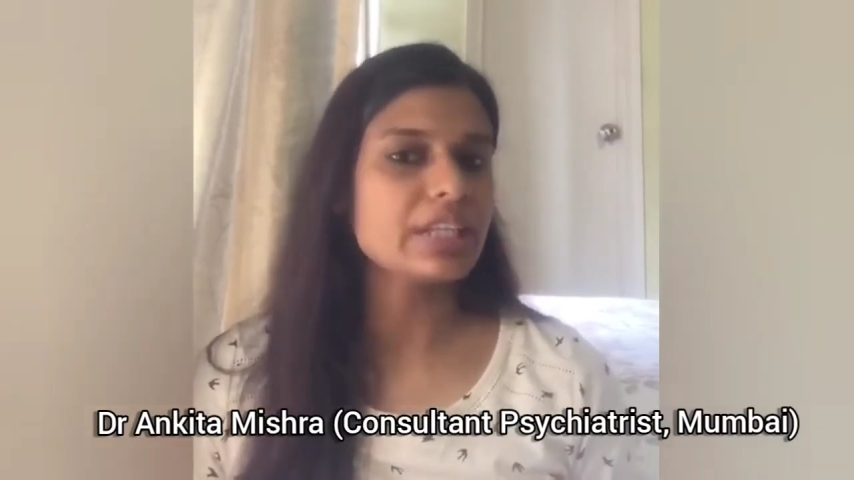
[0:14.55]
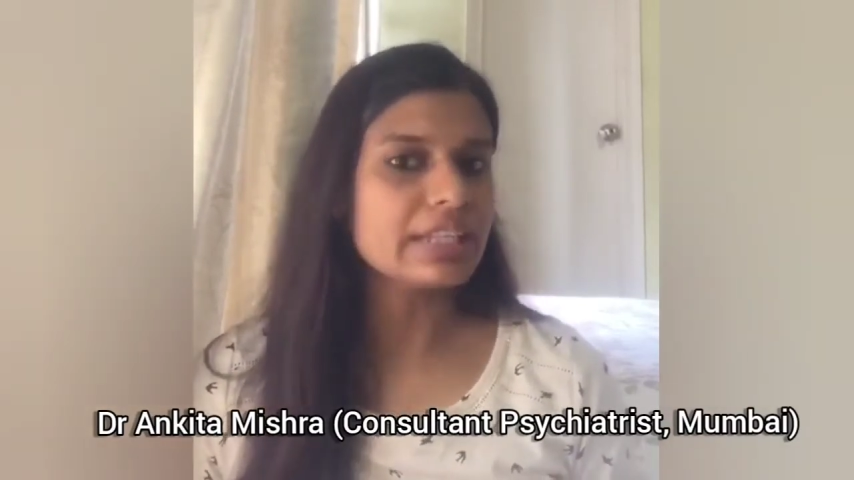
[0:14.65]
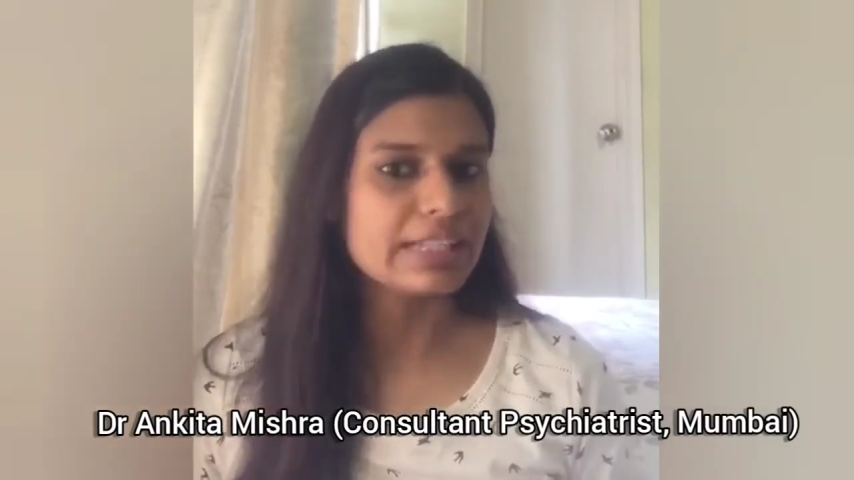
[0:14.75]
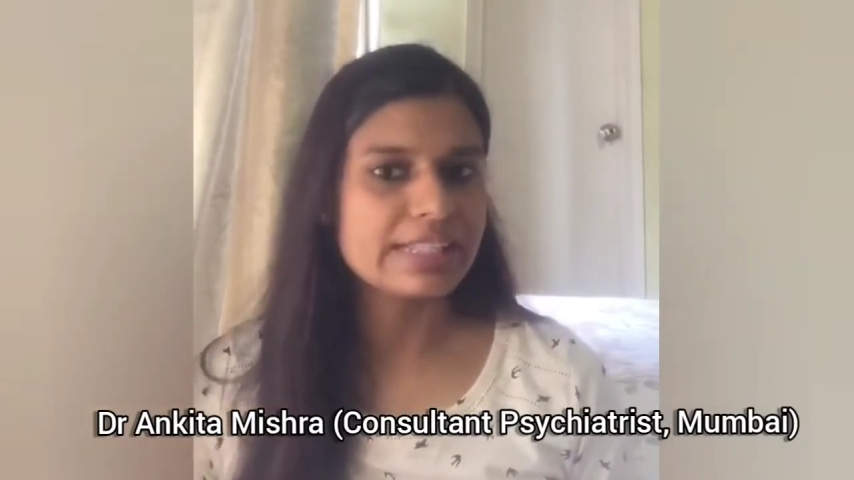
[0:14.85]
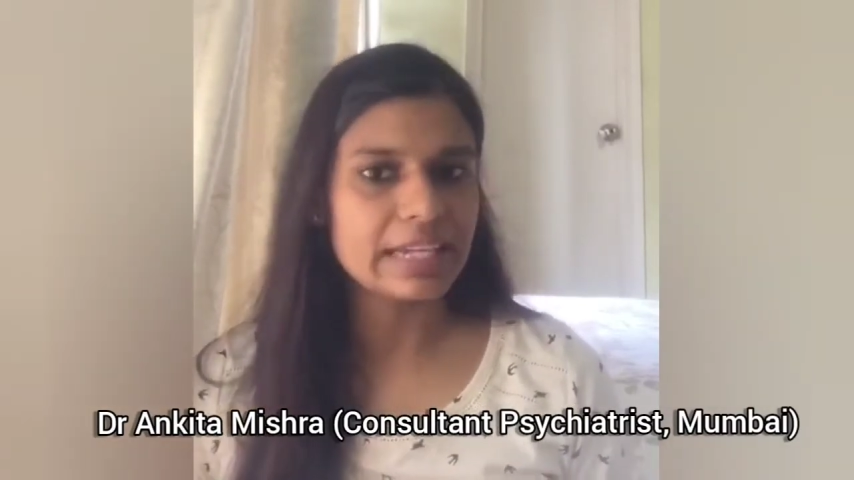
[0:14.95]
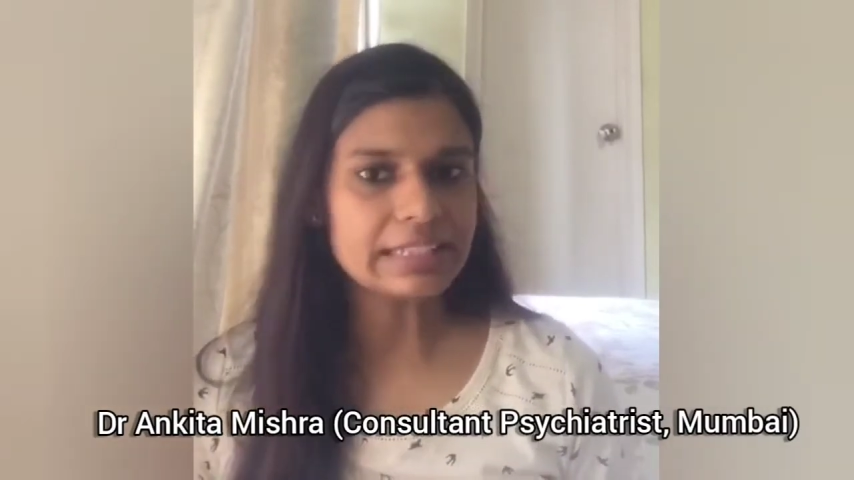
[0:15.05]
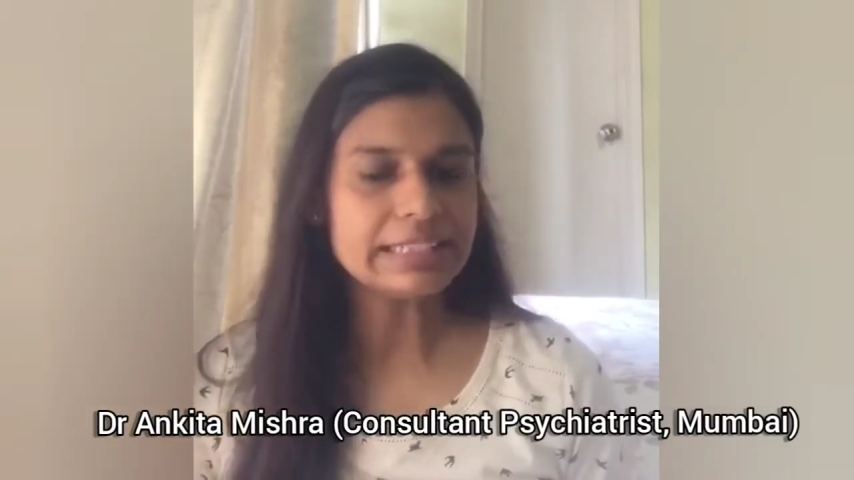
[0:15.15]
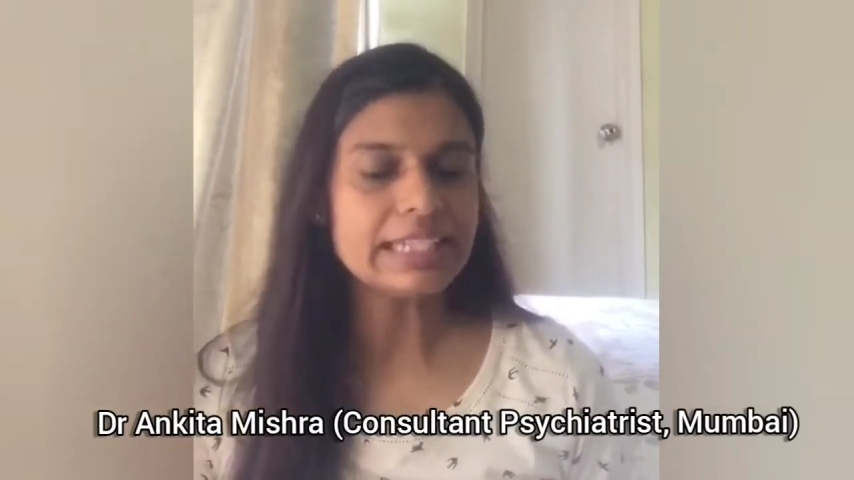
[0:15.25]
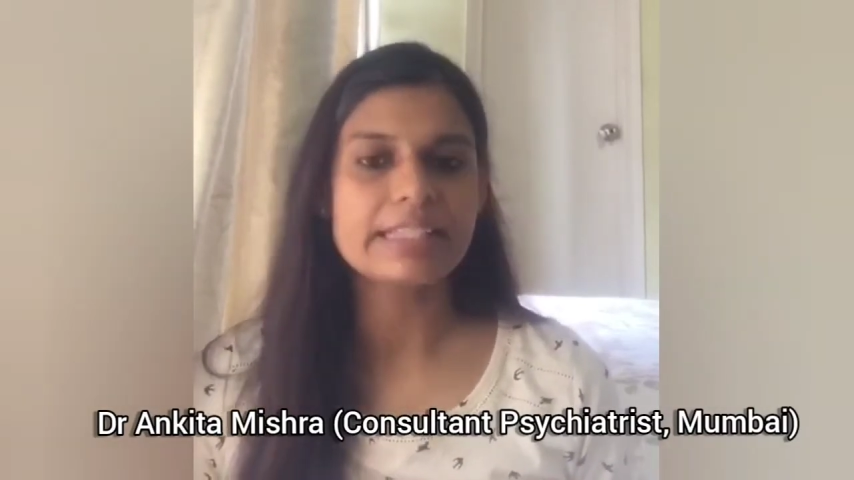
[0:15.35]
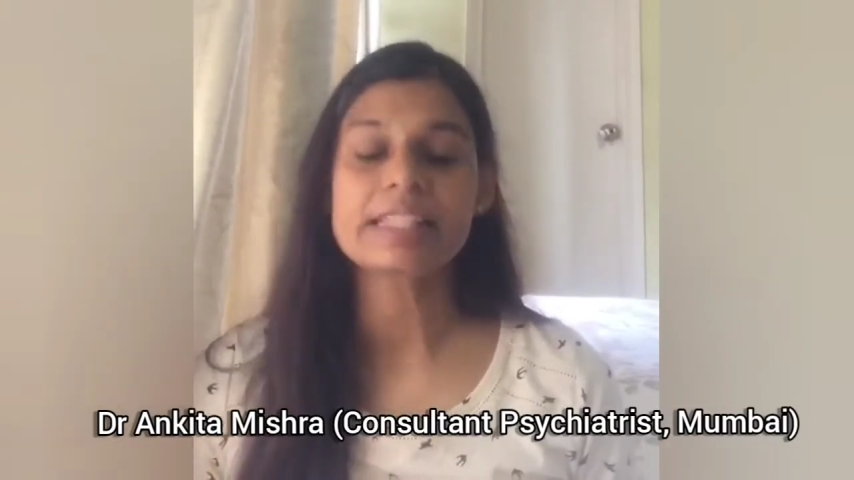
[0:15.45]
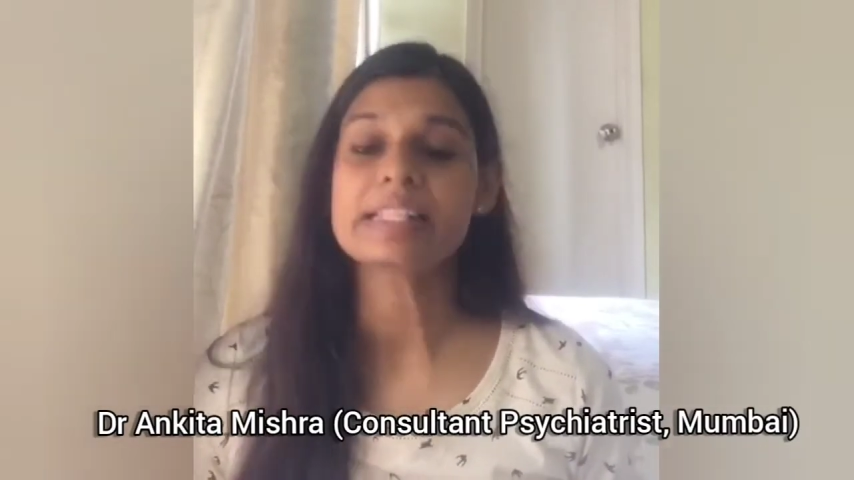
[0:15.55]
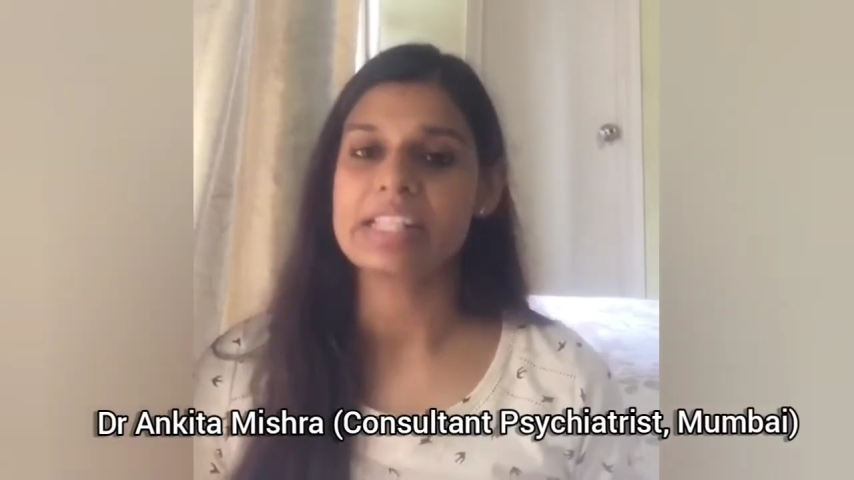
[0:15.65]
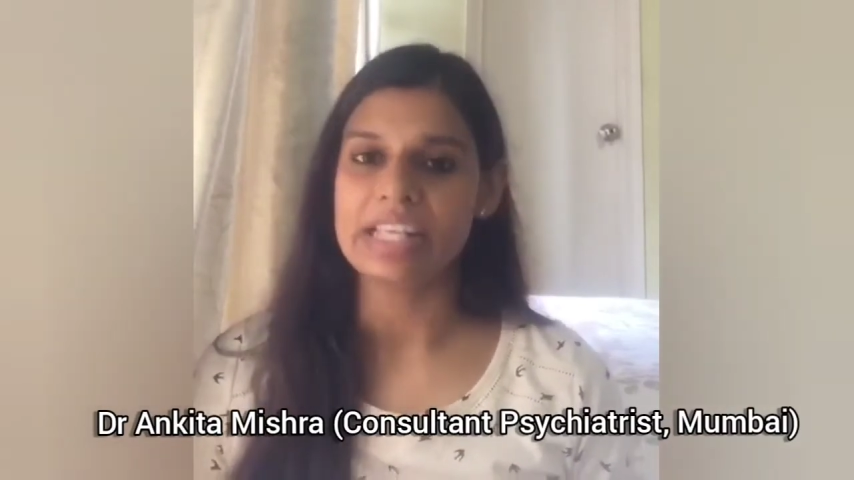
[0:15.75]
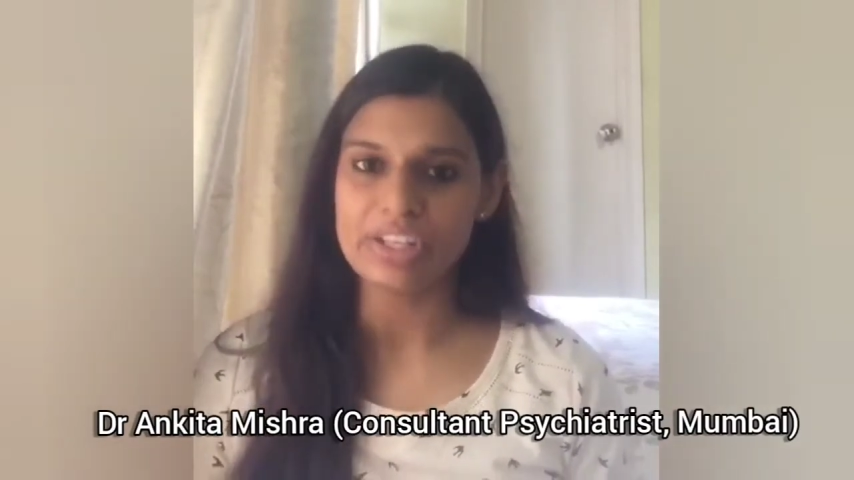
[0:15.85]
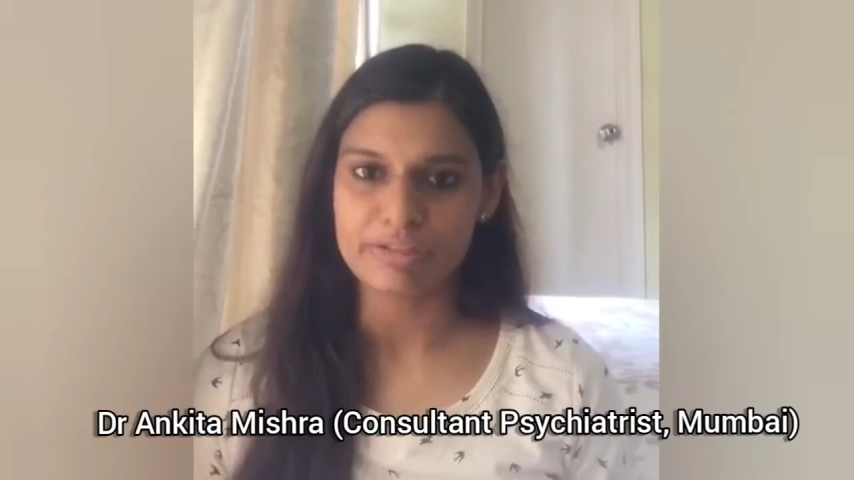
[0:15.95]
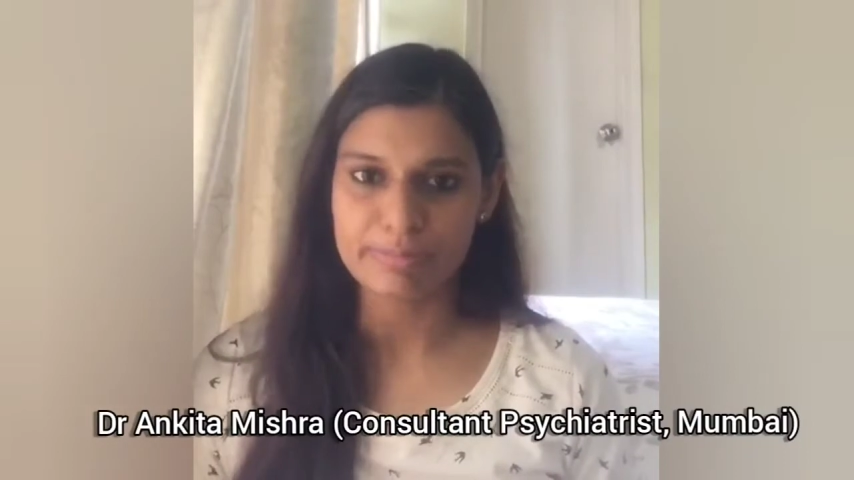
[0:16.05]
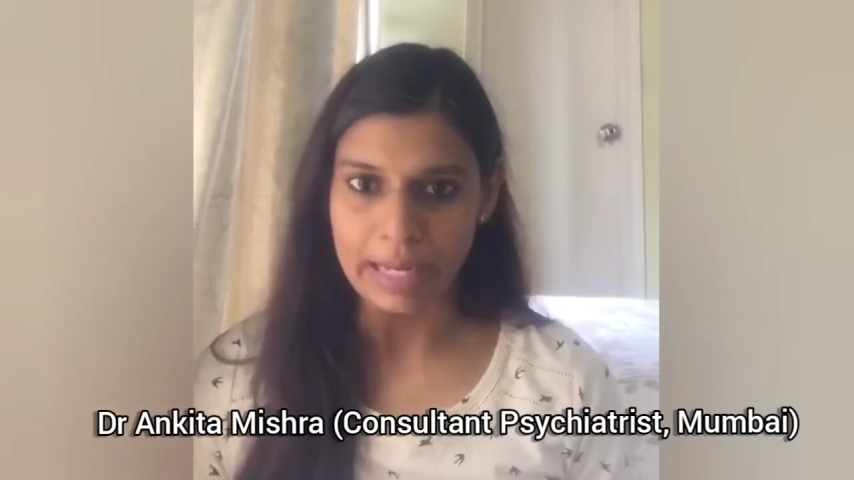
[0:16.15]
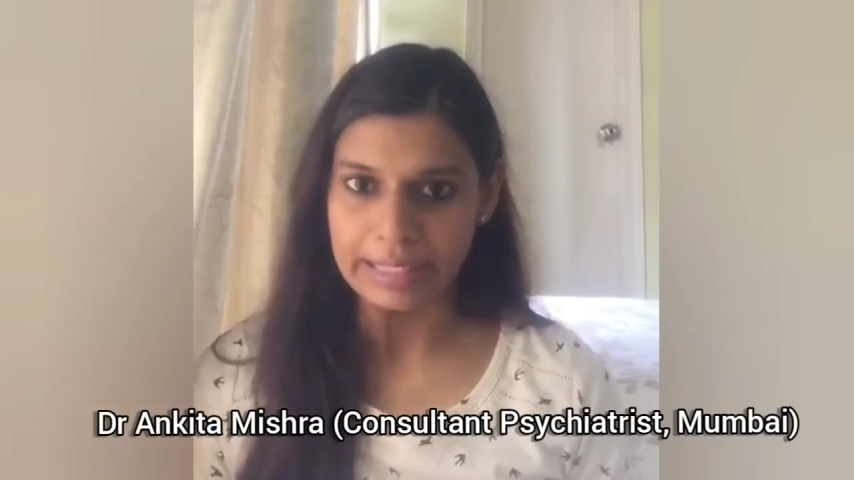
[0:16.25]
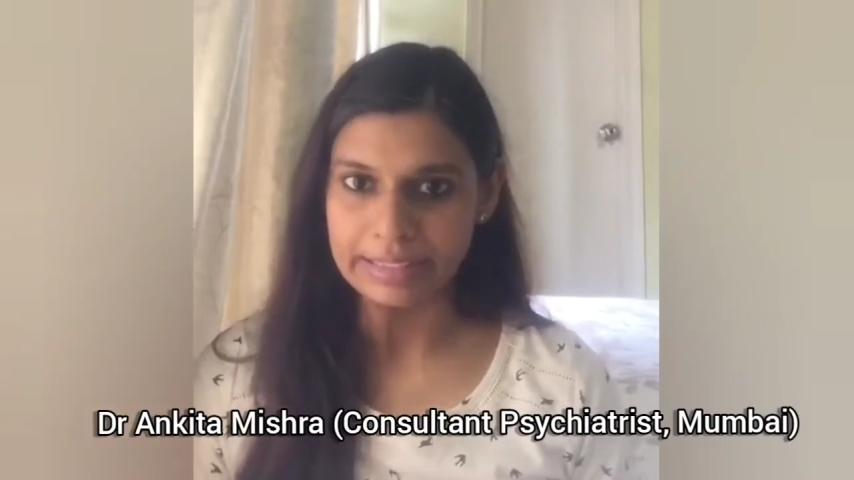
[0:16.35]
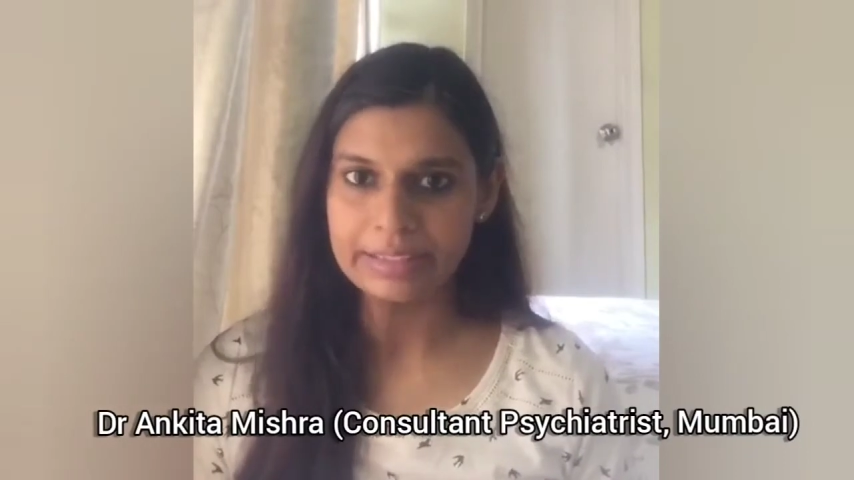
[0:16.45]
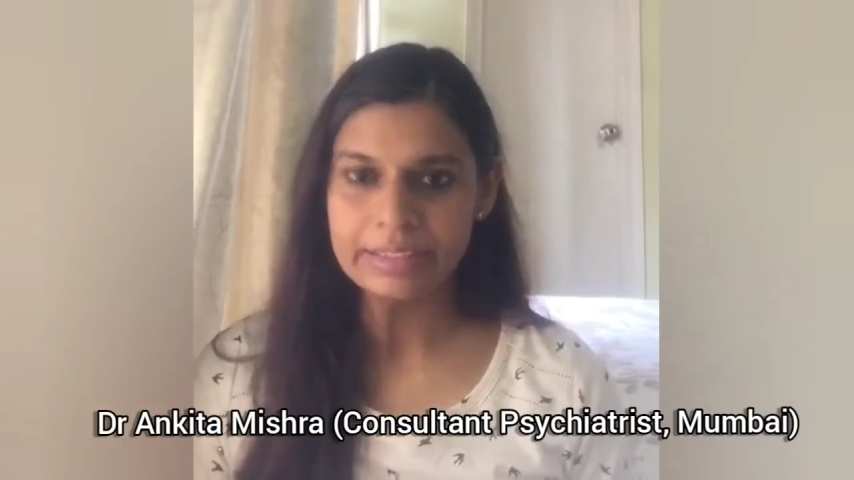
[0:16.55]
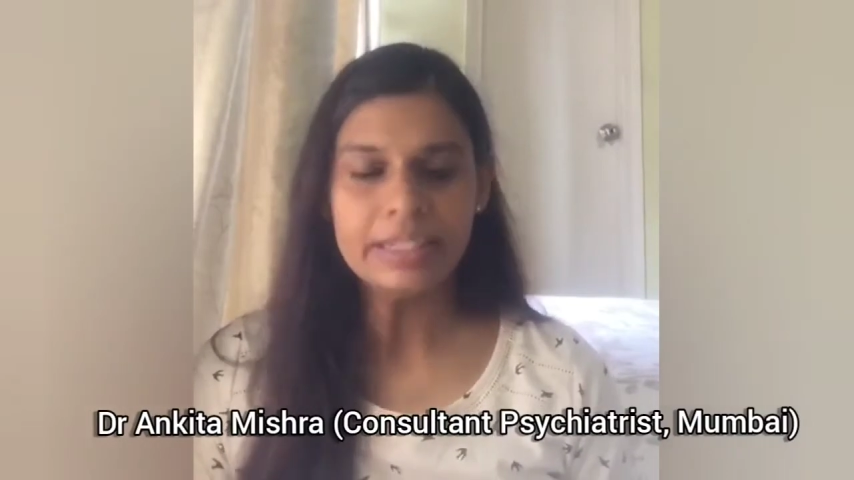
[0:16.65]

and anxiety as a state of mind